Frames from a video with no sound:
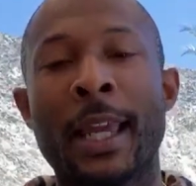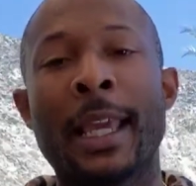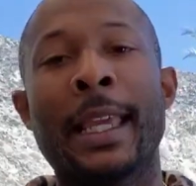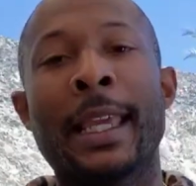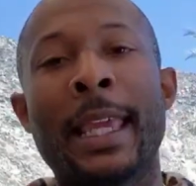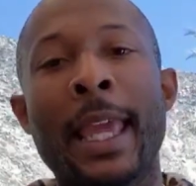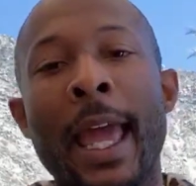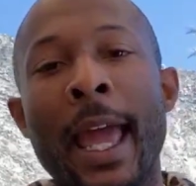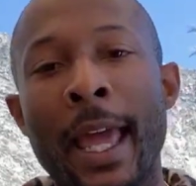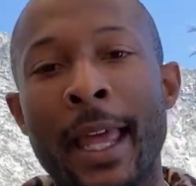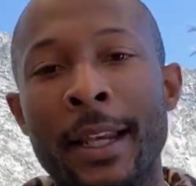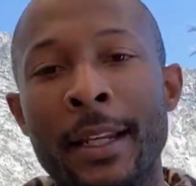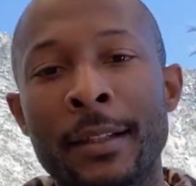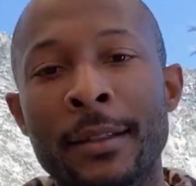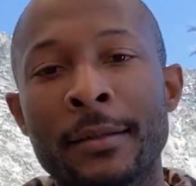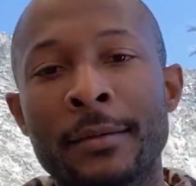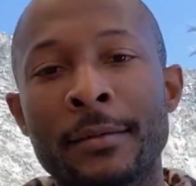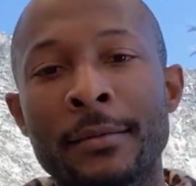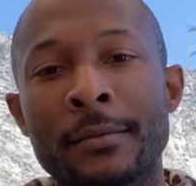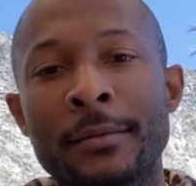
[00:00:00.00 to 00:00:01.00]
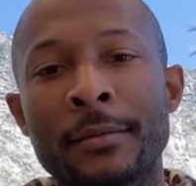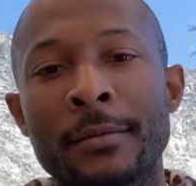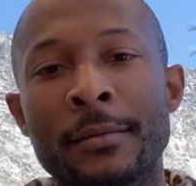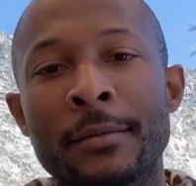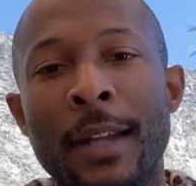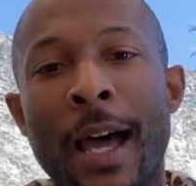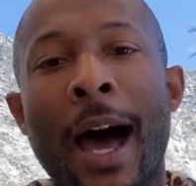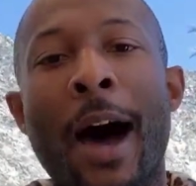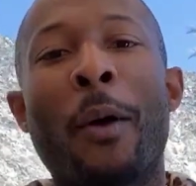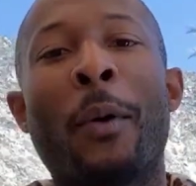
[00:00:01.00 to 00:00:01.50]
Yet,
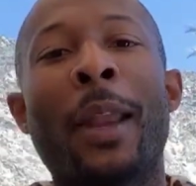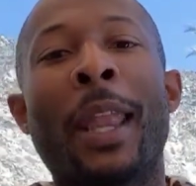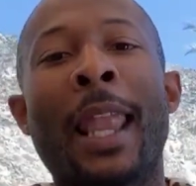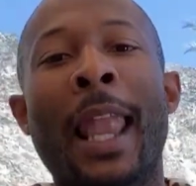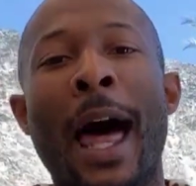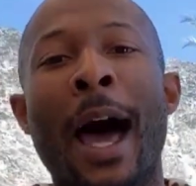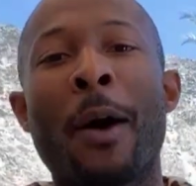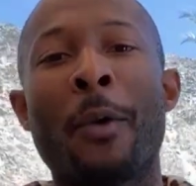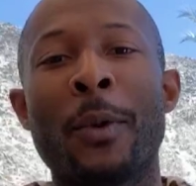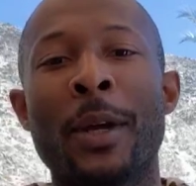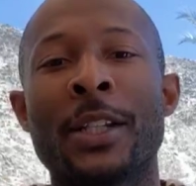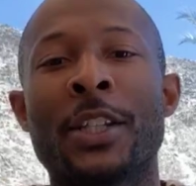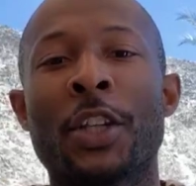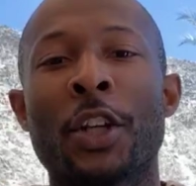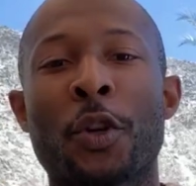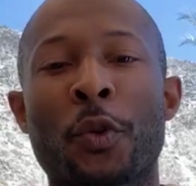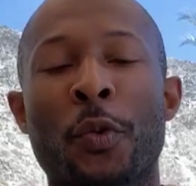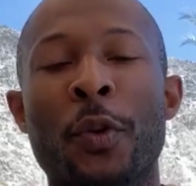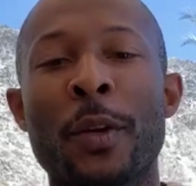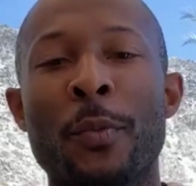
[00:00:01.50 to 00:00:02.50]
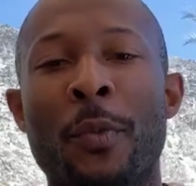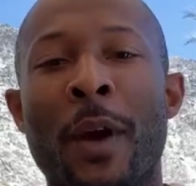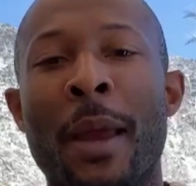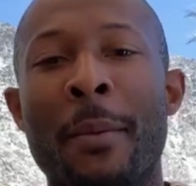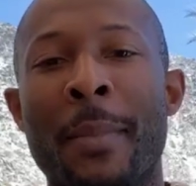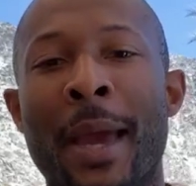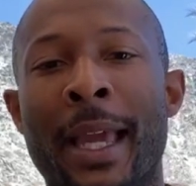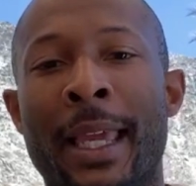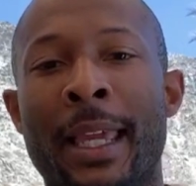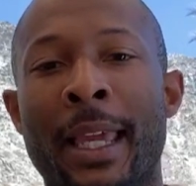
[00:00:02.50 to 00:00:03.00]
I'll allow it to creep right
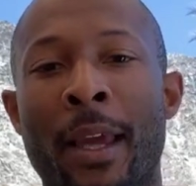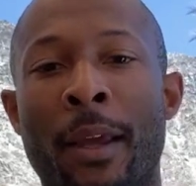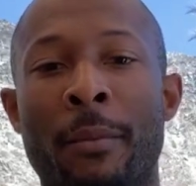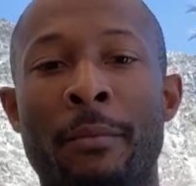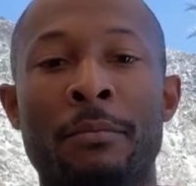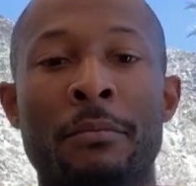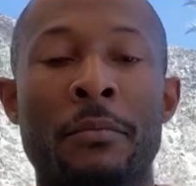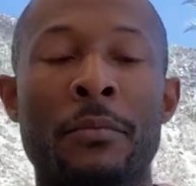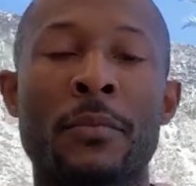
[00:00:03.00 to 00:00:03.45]
back in.